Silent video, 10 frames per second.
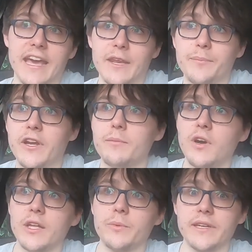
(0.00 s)
and bear in
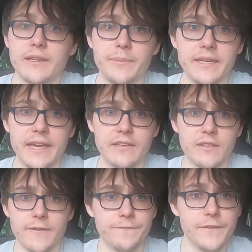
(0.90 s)
mind we're going to be getting
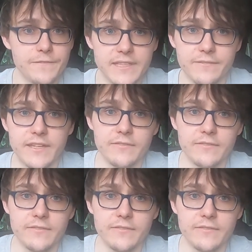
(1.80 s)
like a 50th